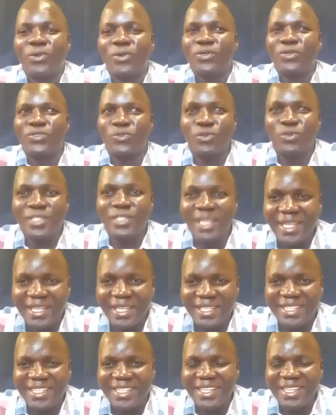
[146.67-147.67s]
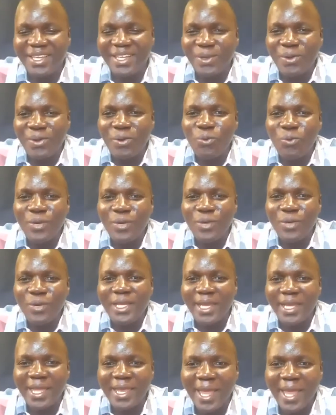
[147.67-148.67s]
Today,
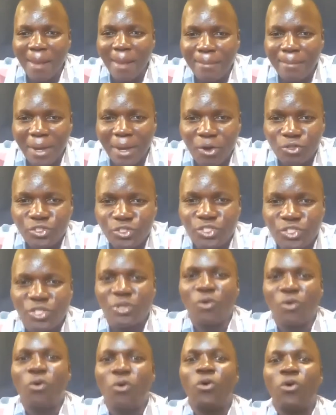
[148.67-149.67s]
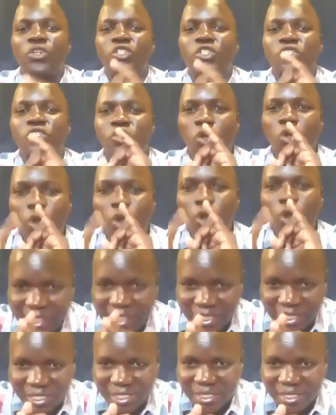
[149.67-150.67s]
we learn about
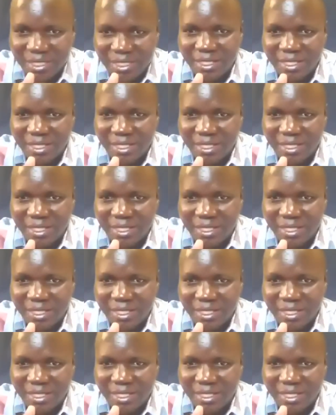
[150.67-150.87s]
solids.